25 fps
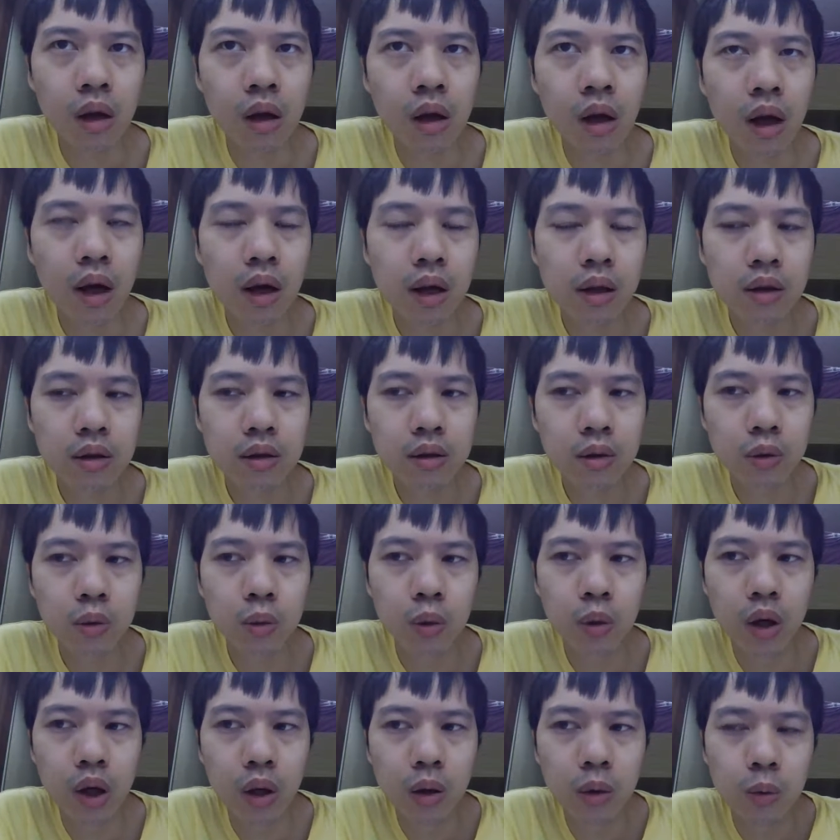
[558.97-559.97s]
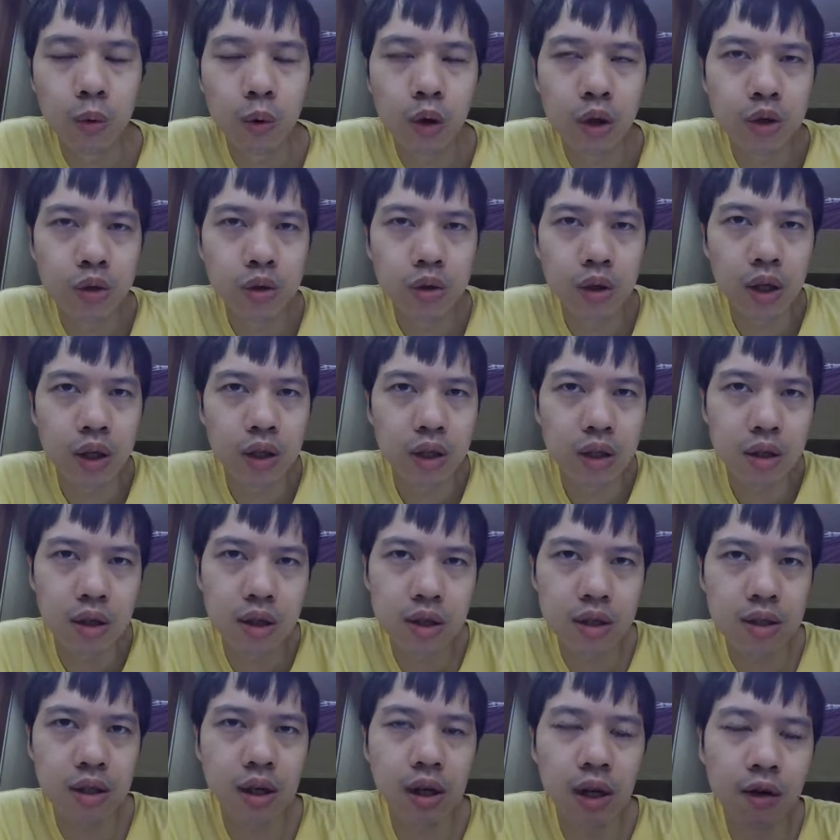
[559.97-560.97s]
And we want to
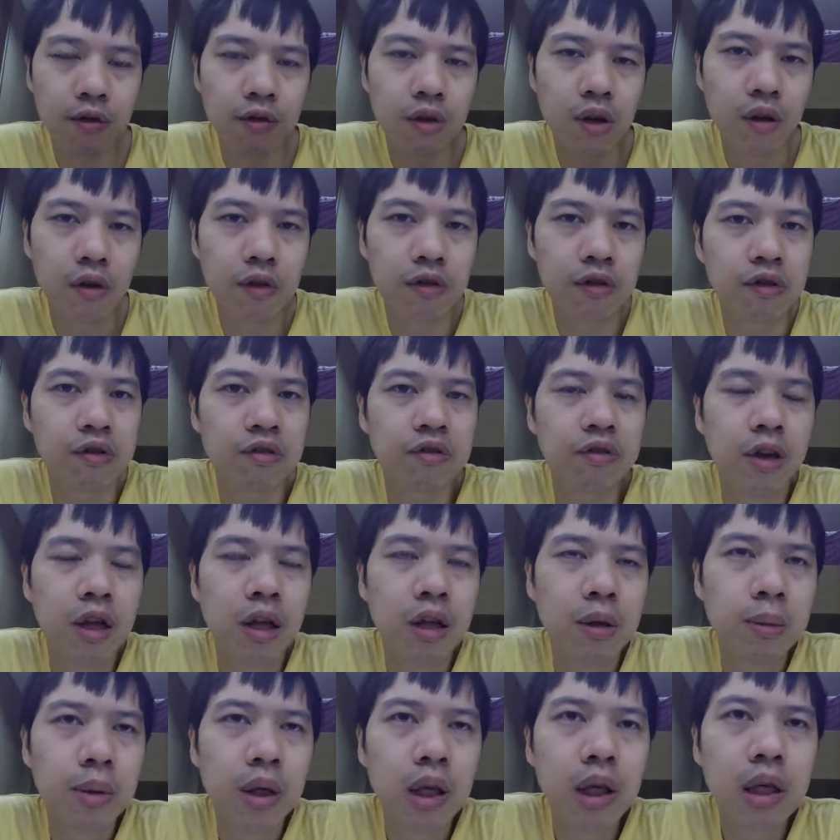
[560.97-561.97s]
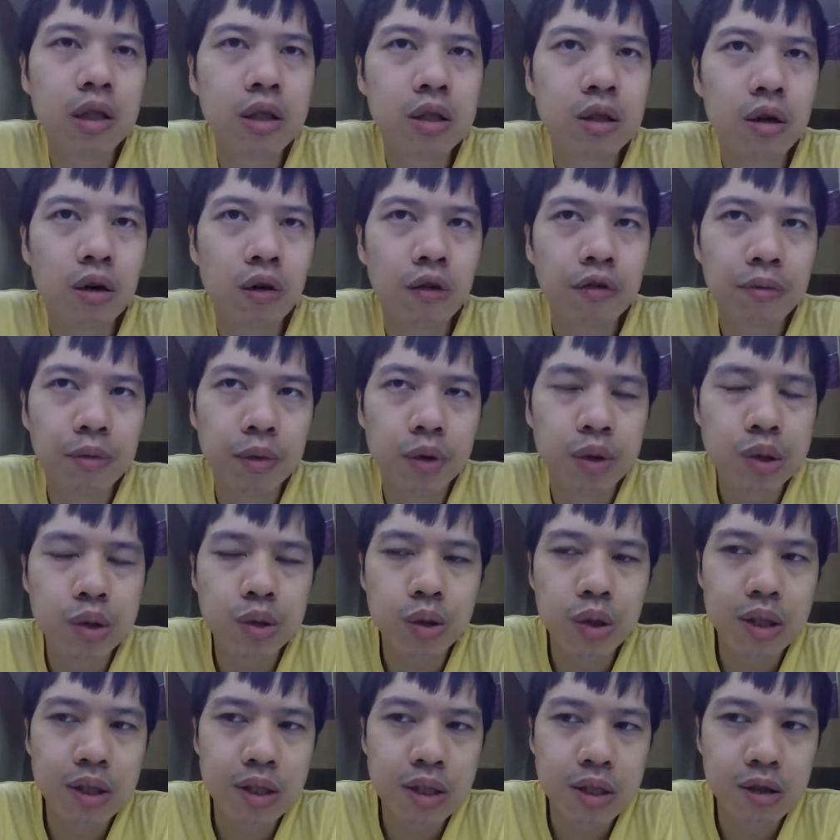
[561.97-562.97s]
increase the level of availability of
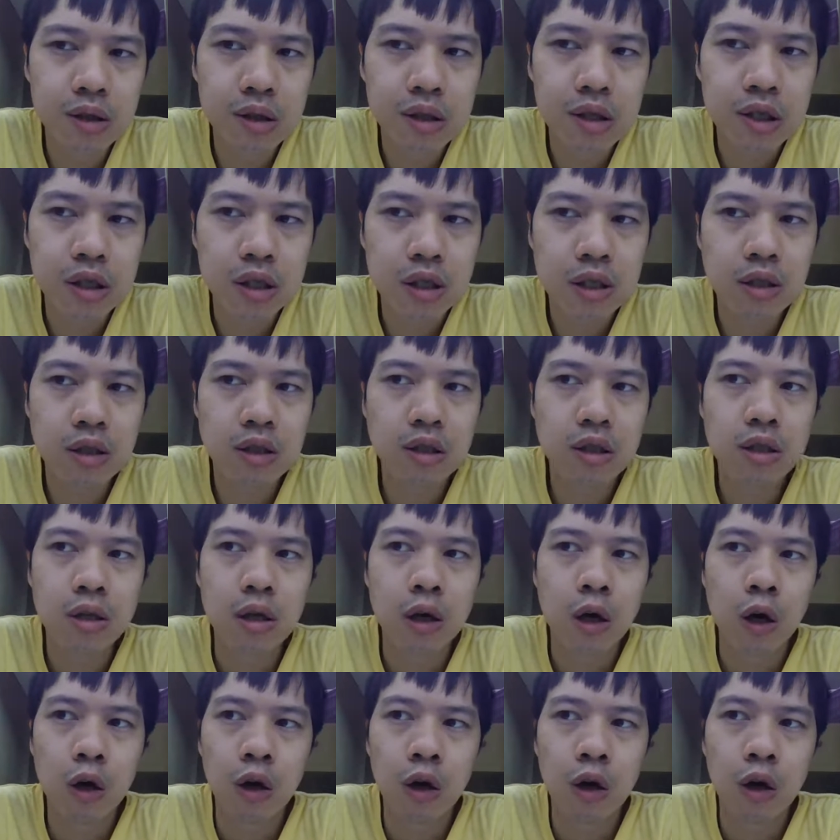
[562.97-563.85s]
mutual solutions